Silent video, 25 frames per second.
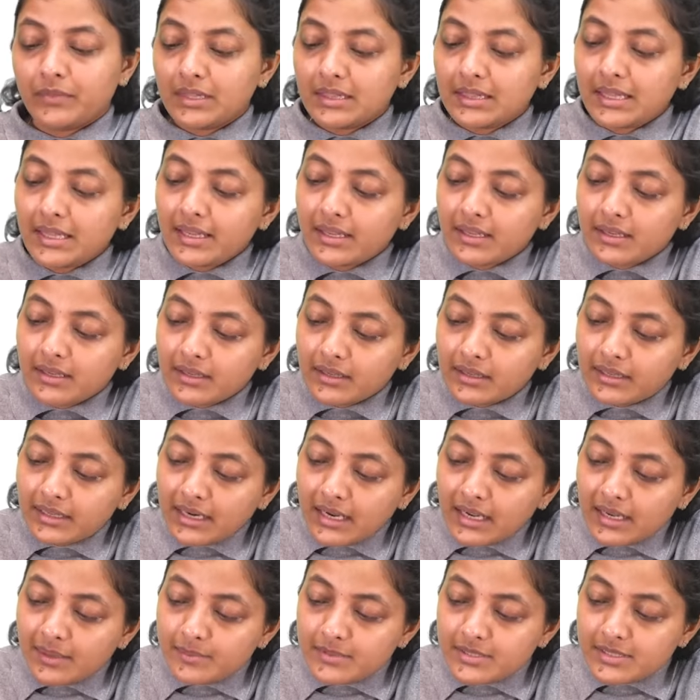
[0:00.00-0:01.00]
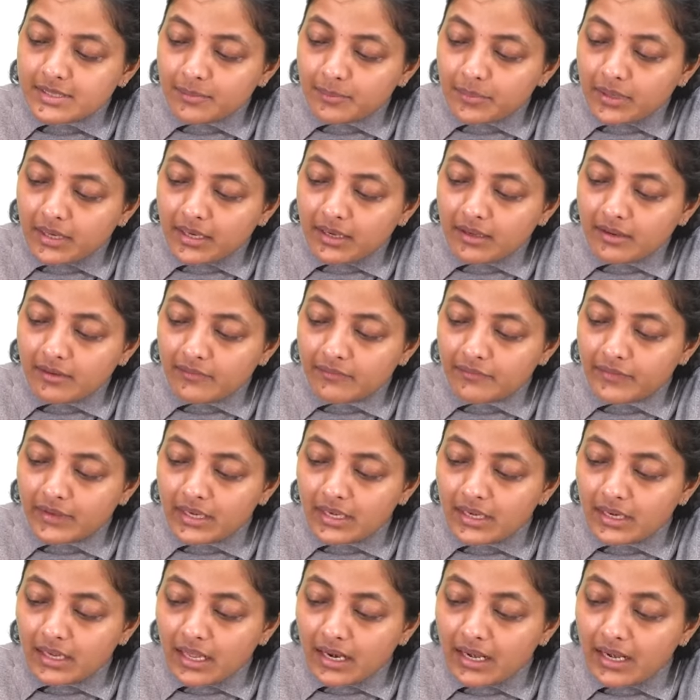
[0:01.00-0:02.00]
Like Gram Sabha
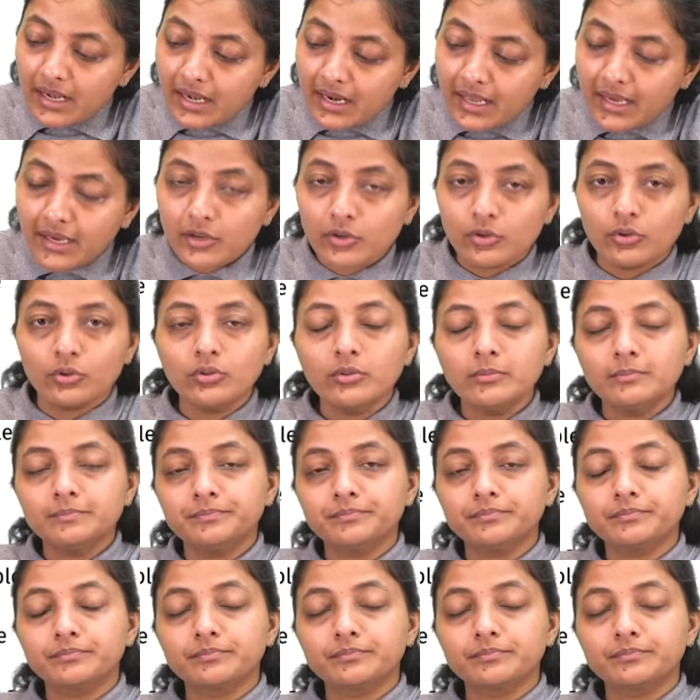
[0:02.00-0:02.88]
will allow